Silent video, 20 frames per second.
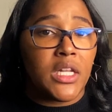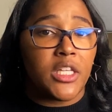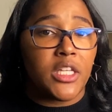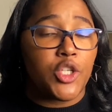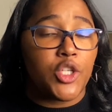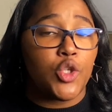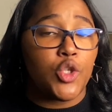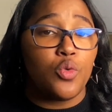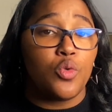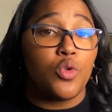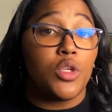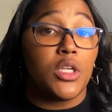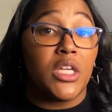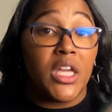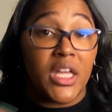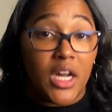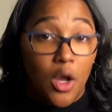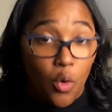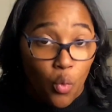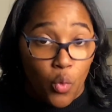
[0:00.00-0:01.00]
that you
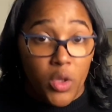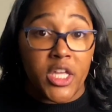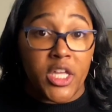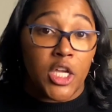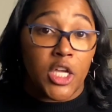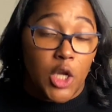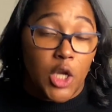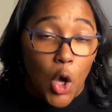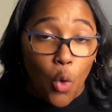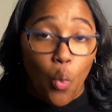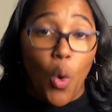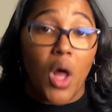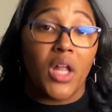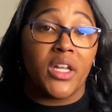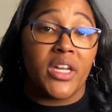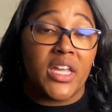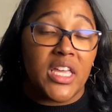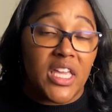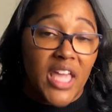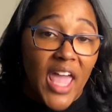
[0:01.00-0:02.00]
get a really good
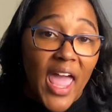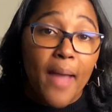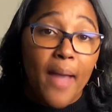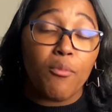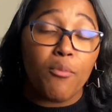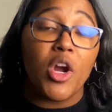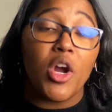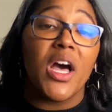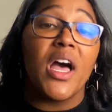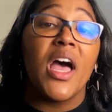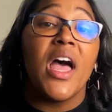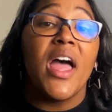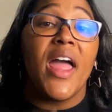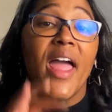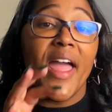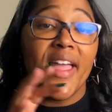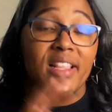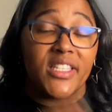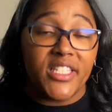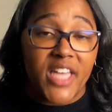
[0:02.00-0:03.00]
quality camera
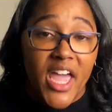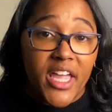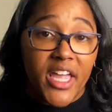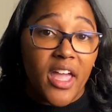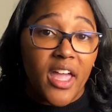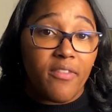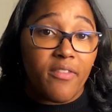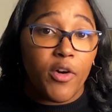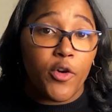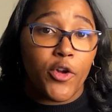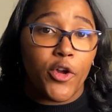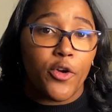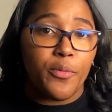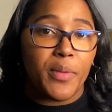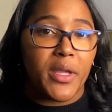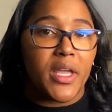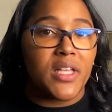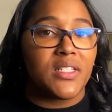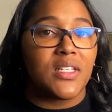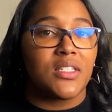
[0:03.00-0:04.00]
and take a photo
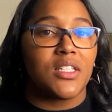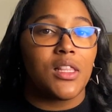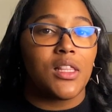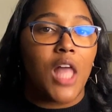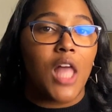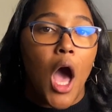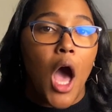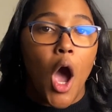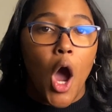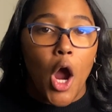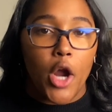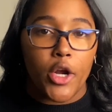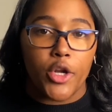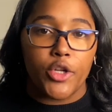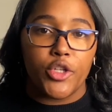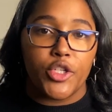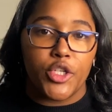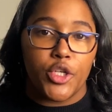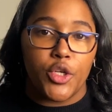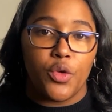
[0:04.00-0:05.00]
because it's a lot harder
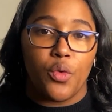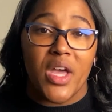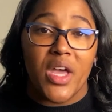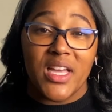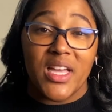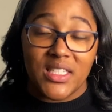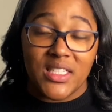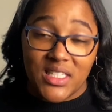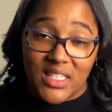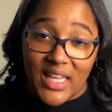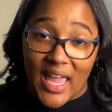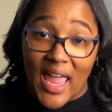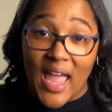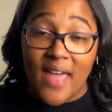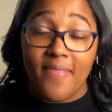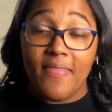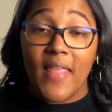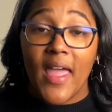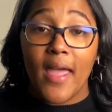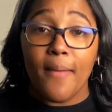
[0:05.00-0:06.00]
to
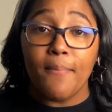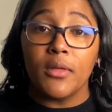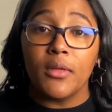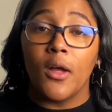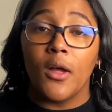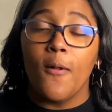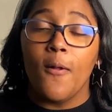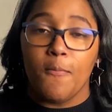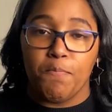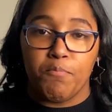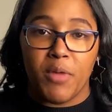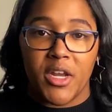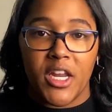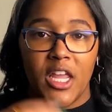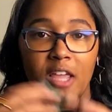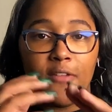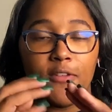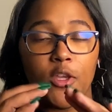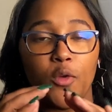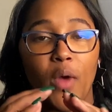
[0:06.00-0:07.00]
scan them. But
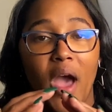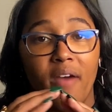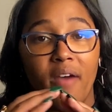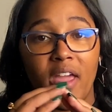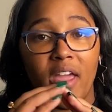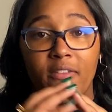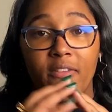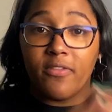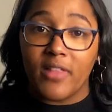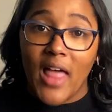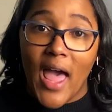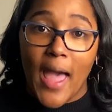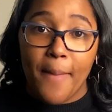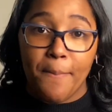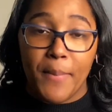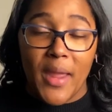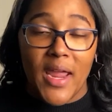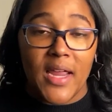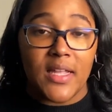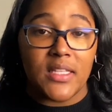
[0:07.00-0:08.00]
if you have a flat
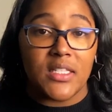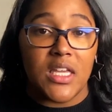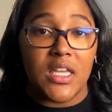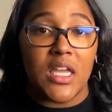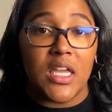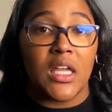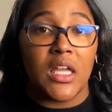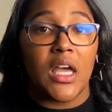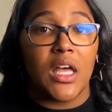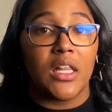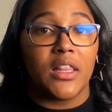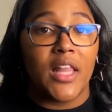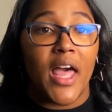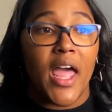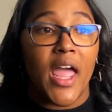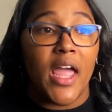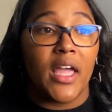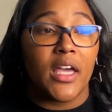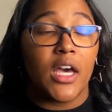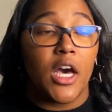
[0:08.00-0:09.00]
painting
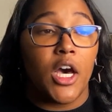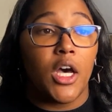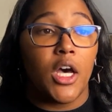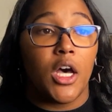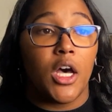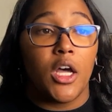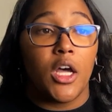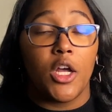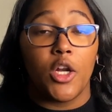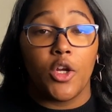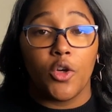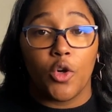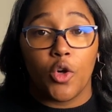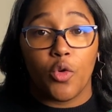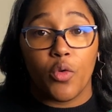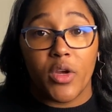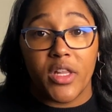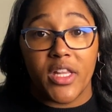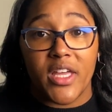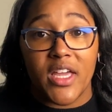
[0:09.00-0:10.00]
like an
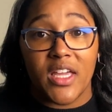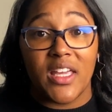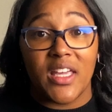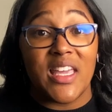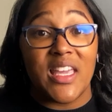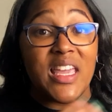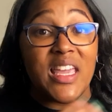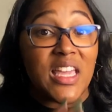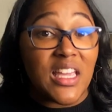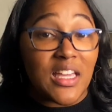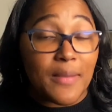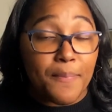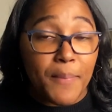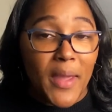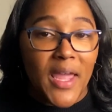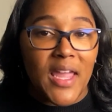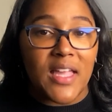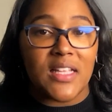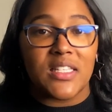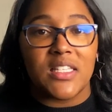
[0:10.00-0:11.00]
acrylic ink
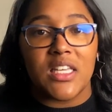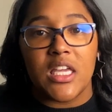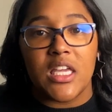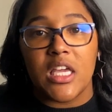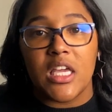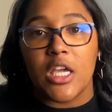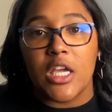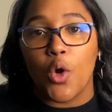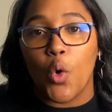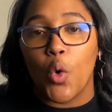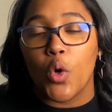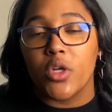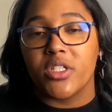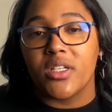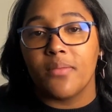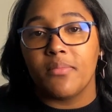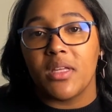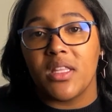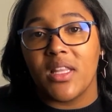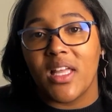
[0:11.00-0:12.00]
painting or
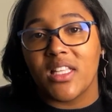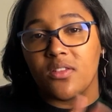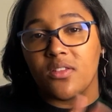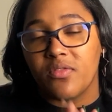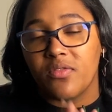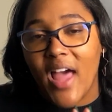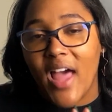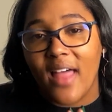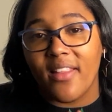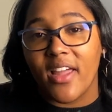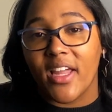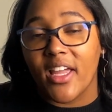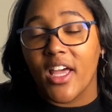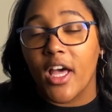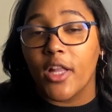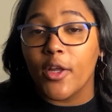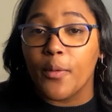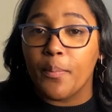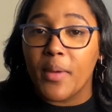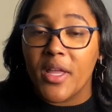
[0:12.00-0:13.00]
something that's flat like
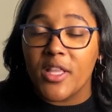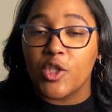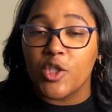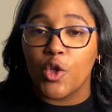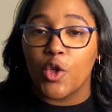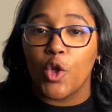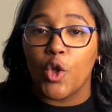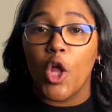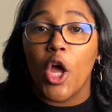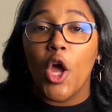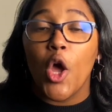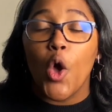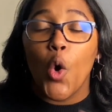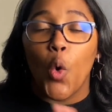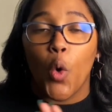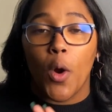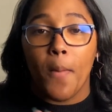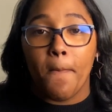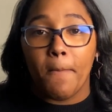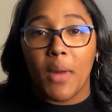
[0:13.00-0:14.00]
color pencil
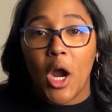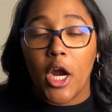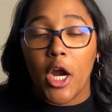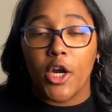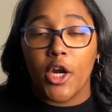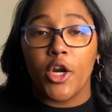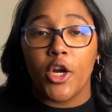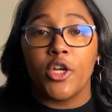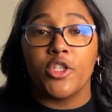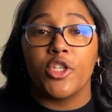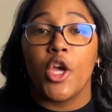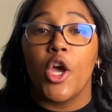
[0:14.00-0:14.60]
or markers,